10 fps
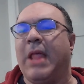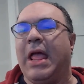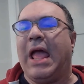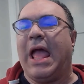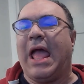
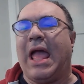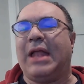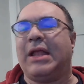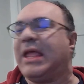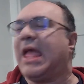And
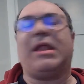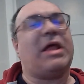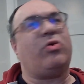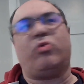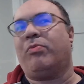again, I don't know,
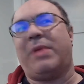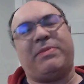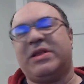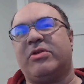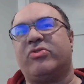maybe it's just
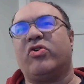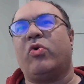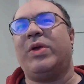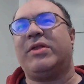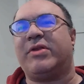a
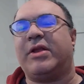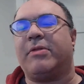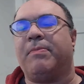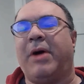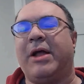coincidence,
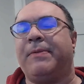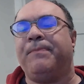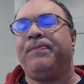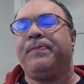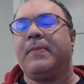but
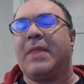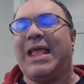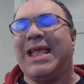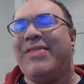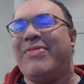in
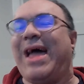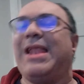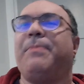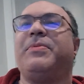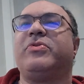that
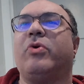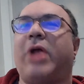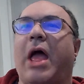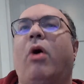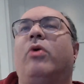episode, I
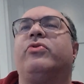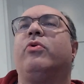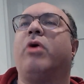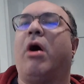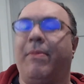also
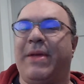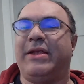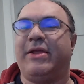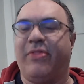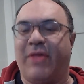commented
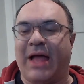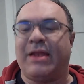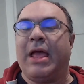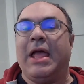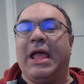
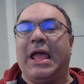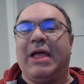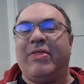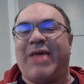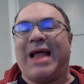
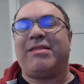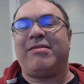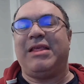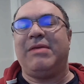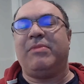that seemed
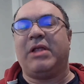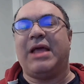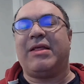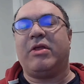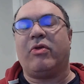like, the
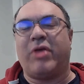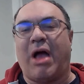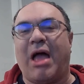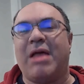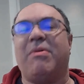
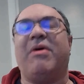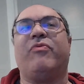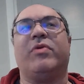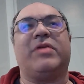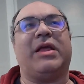IMF
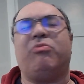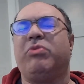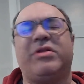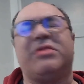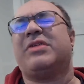it was just
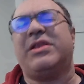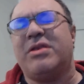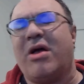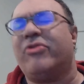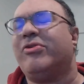another
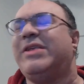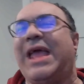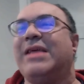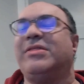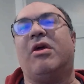day at the
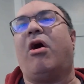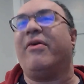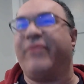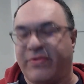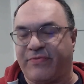office
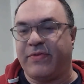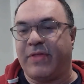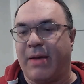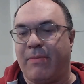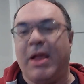for them.
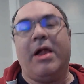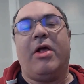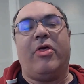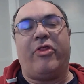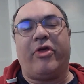
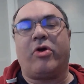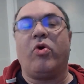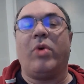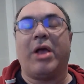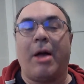They're going up,